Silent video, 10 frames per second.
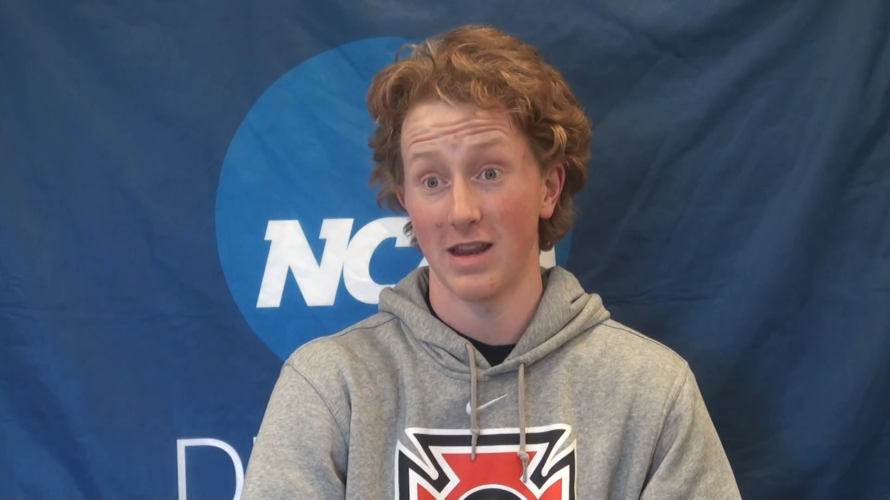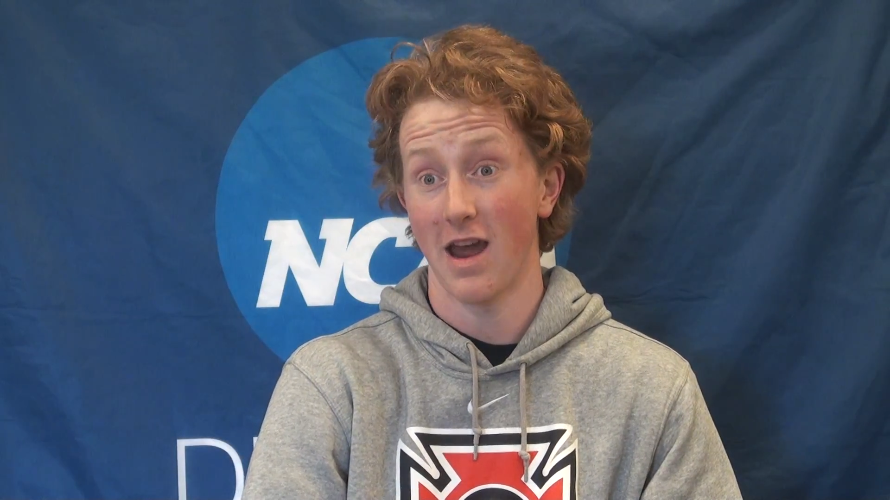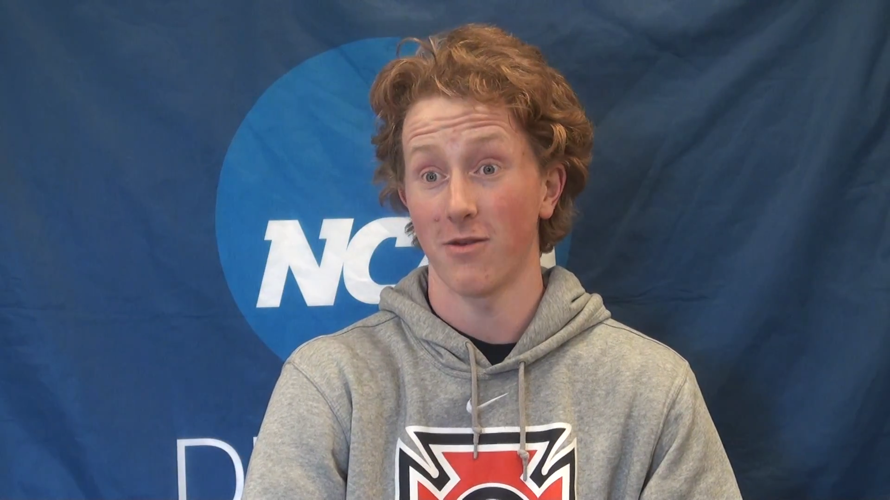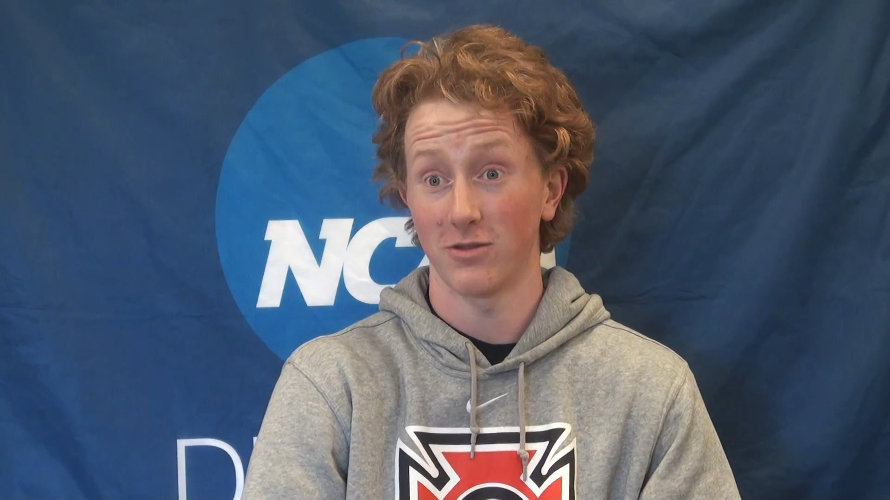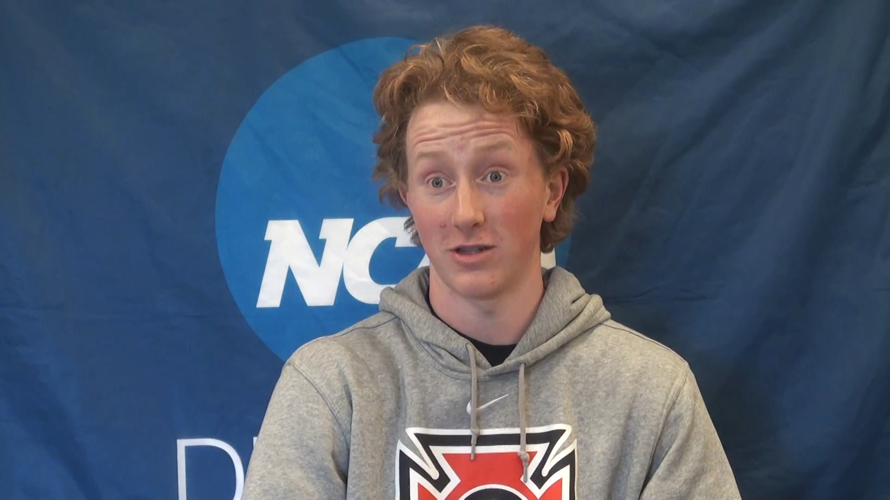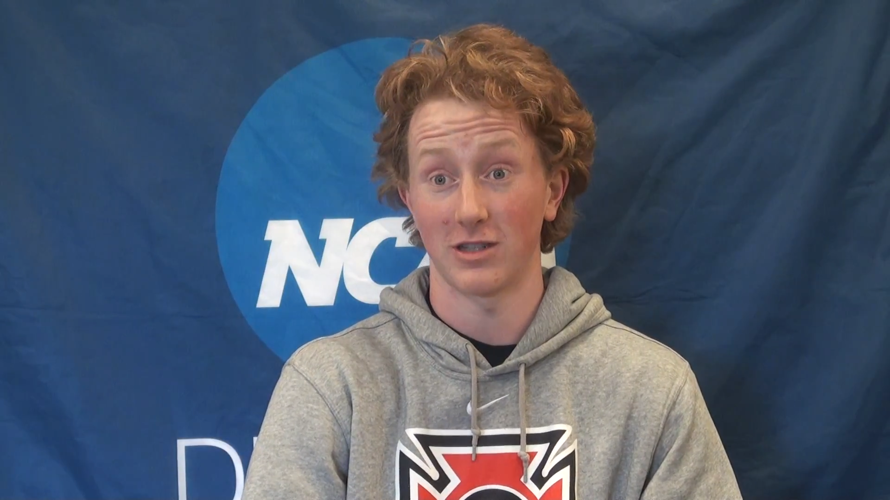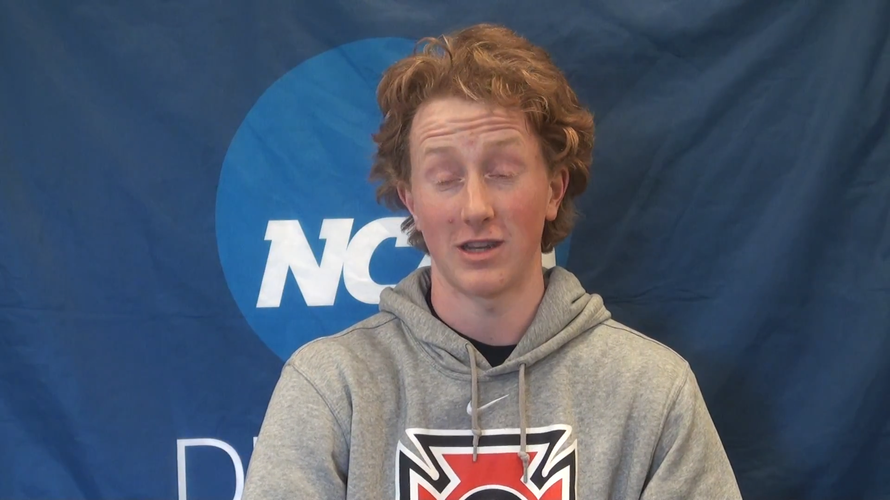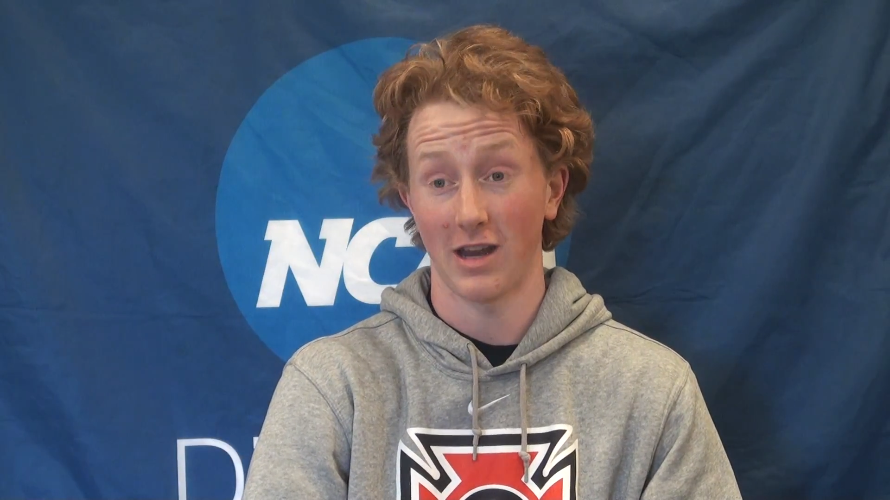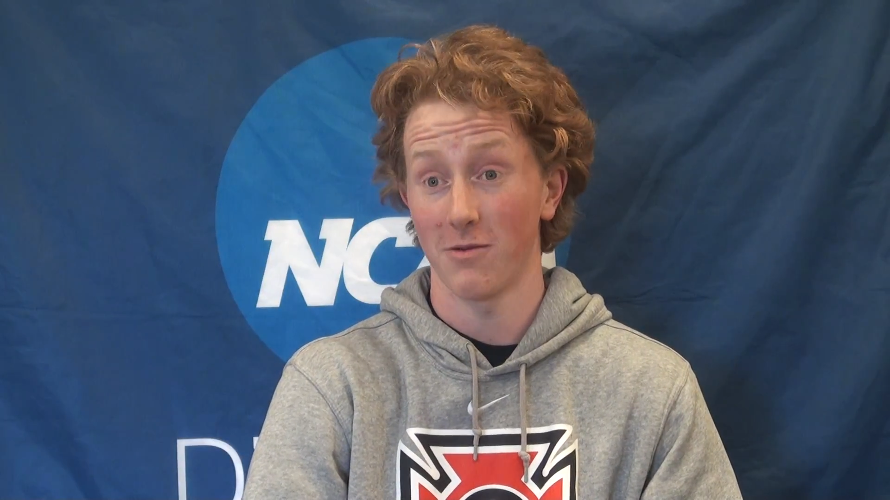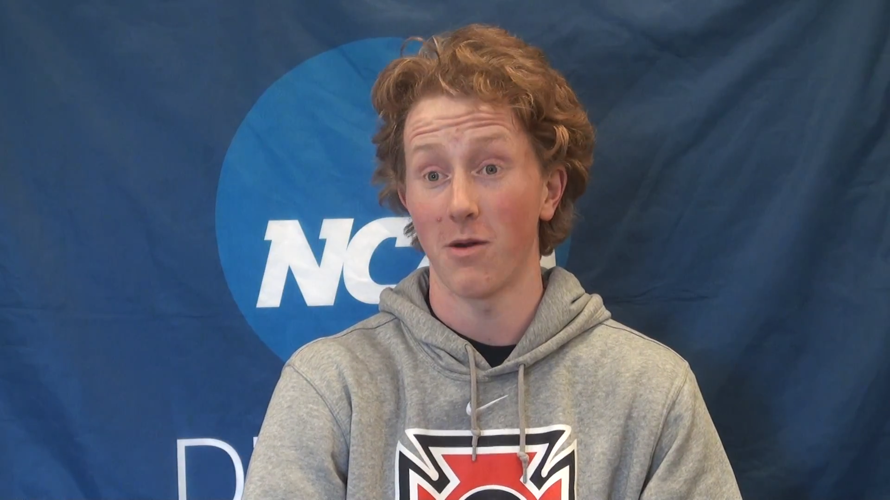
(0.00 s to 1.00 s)
and I was just
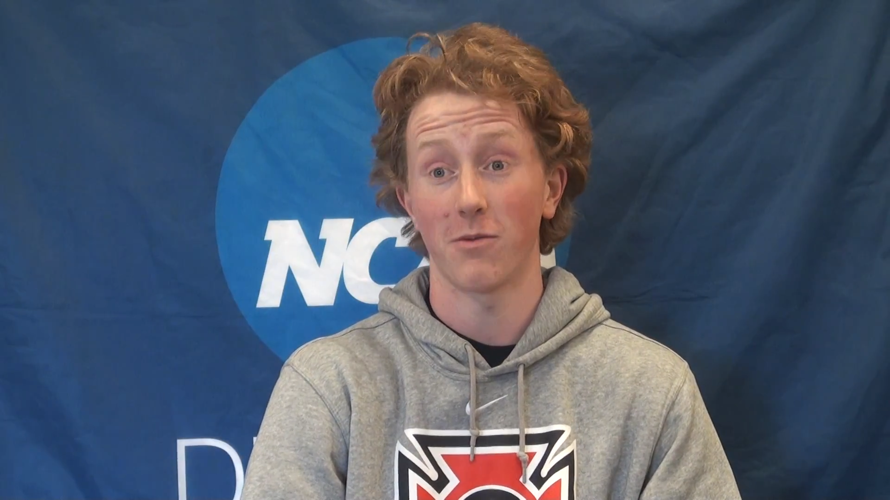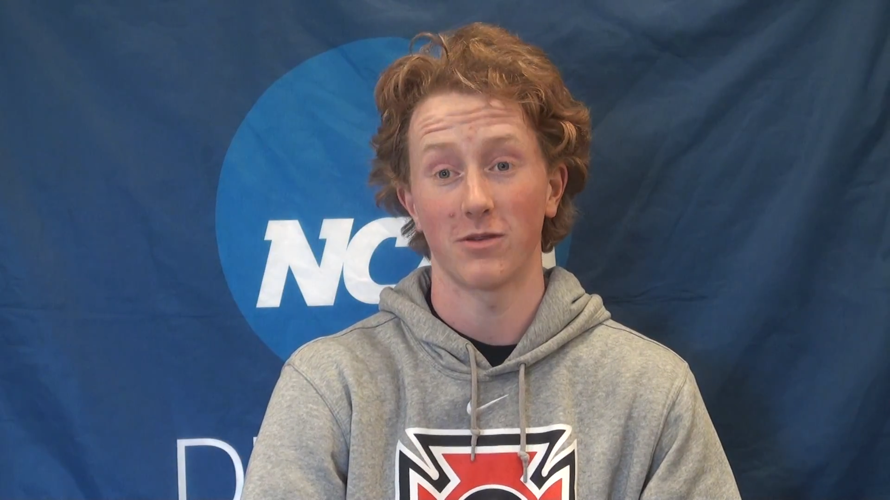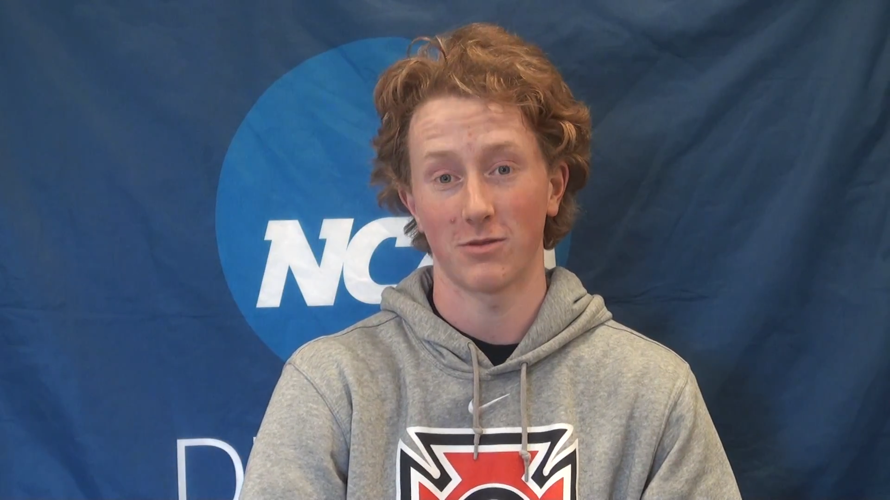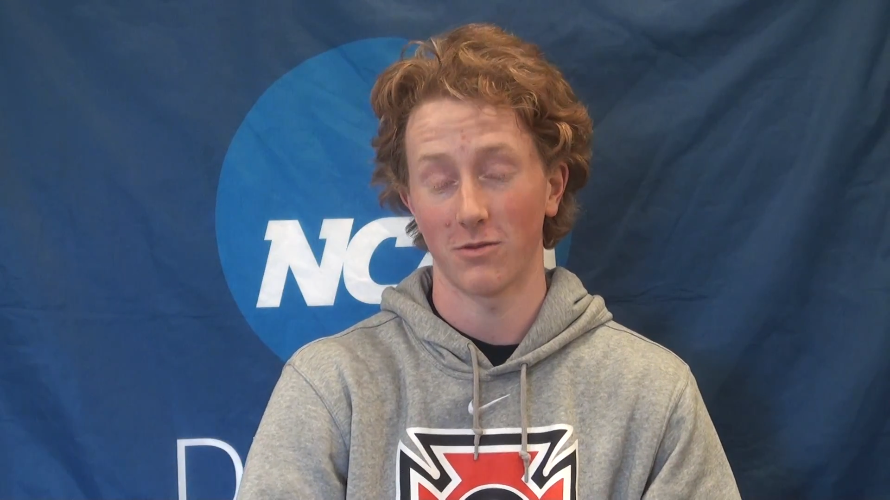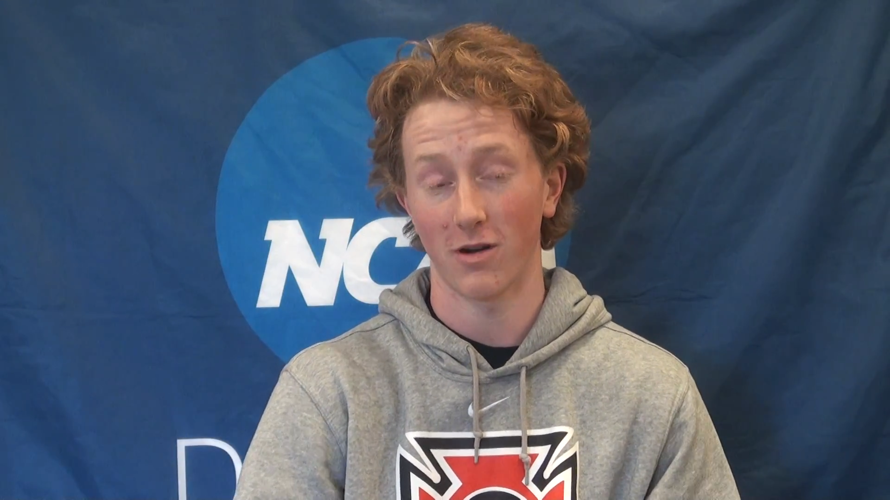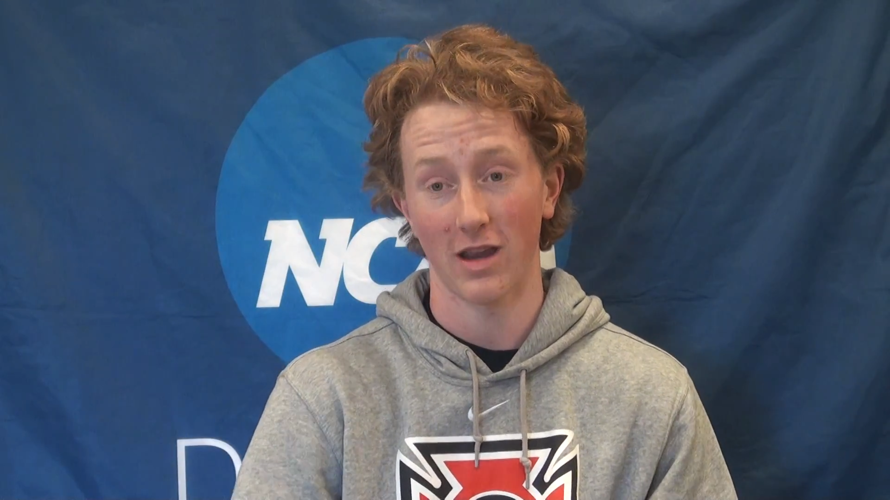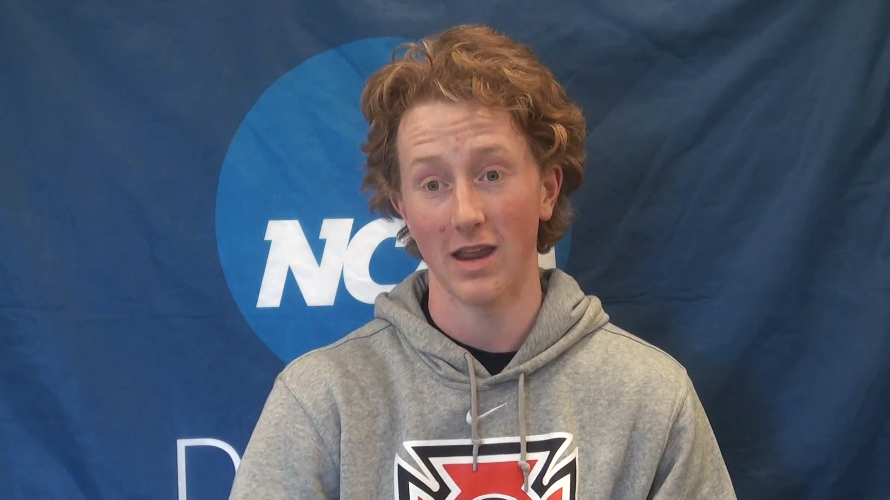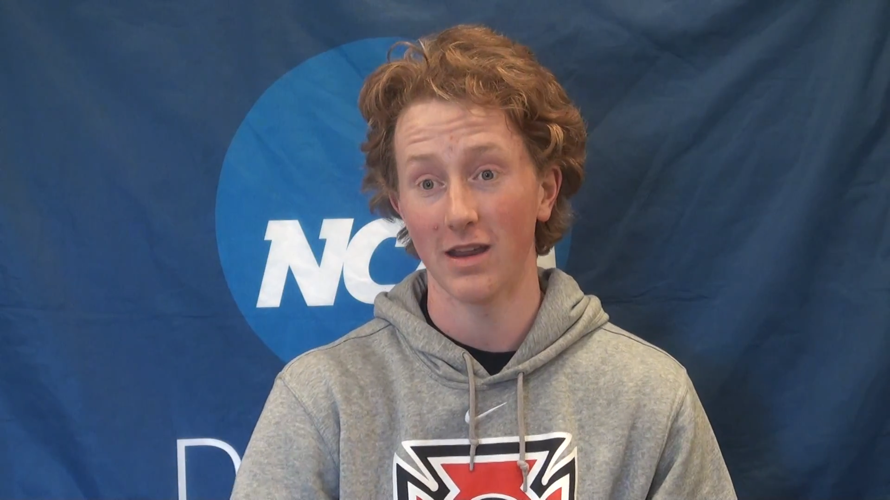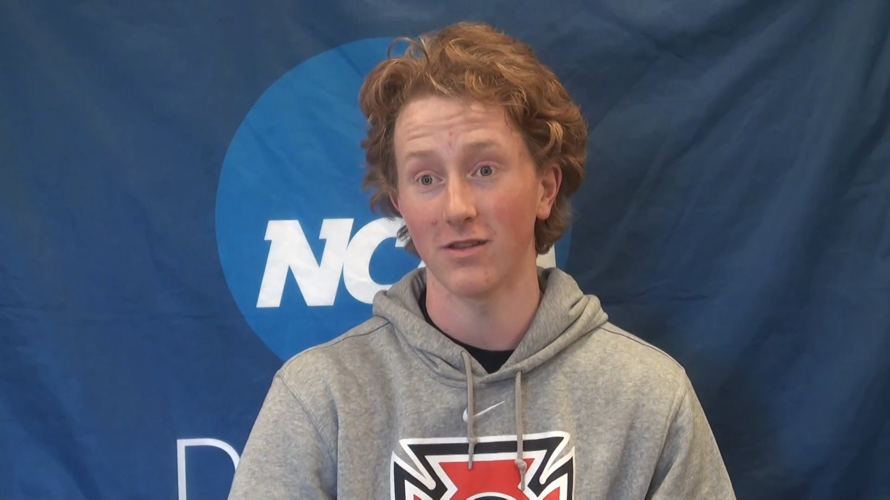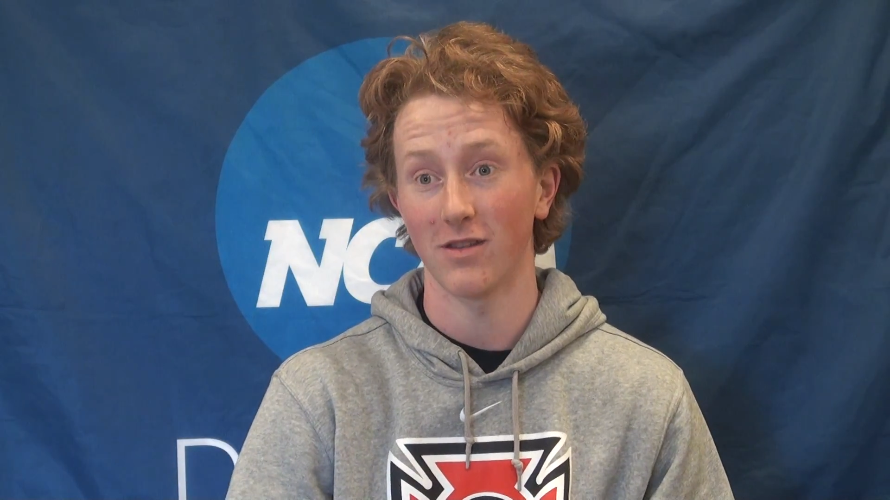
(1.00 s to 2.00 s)
sticking what was
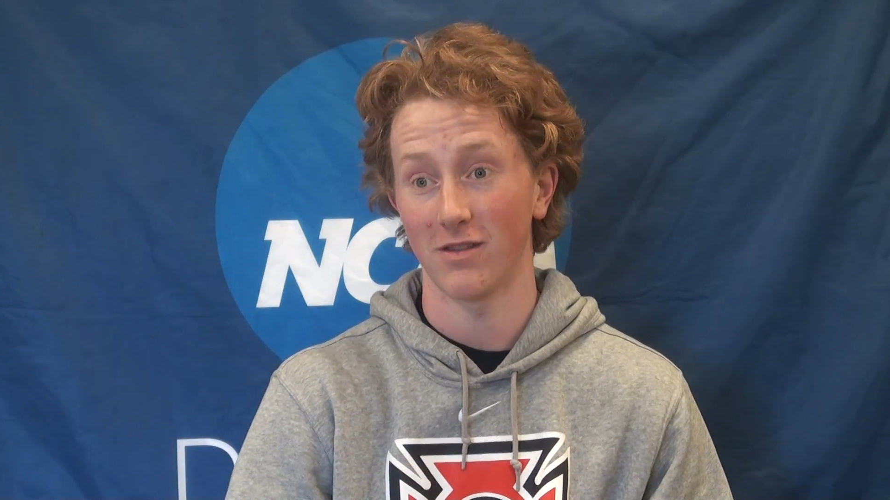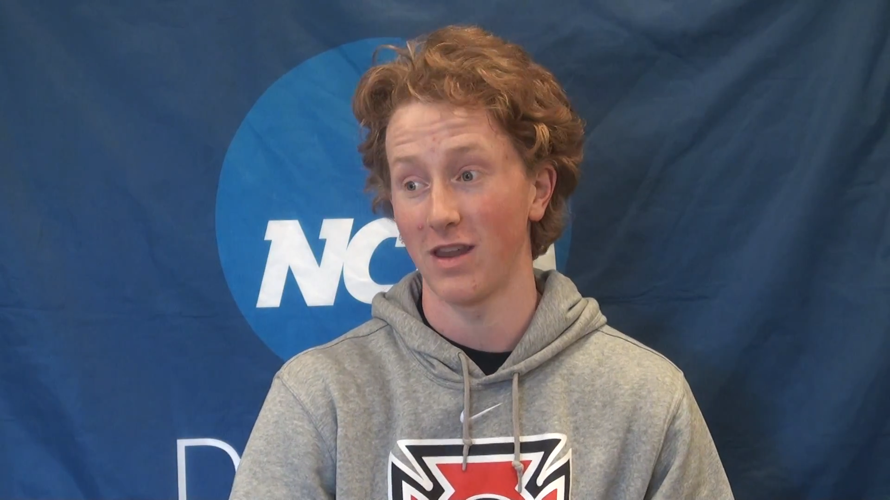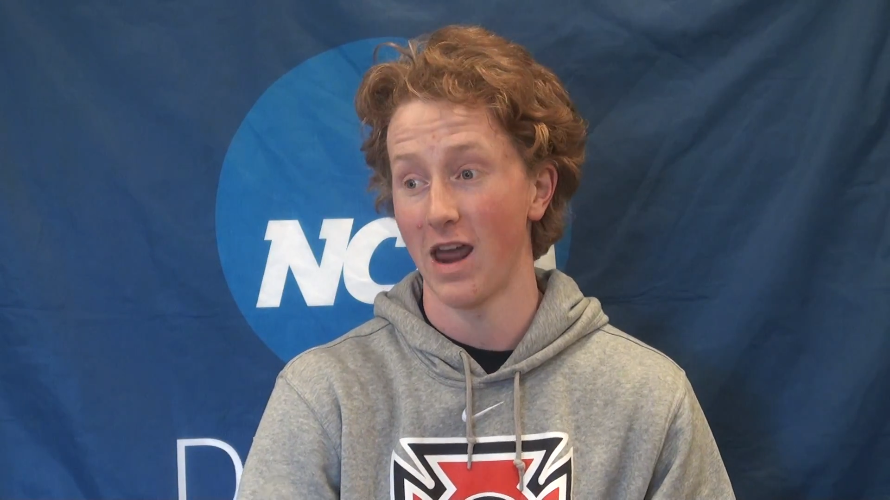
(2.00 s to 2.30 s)
working,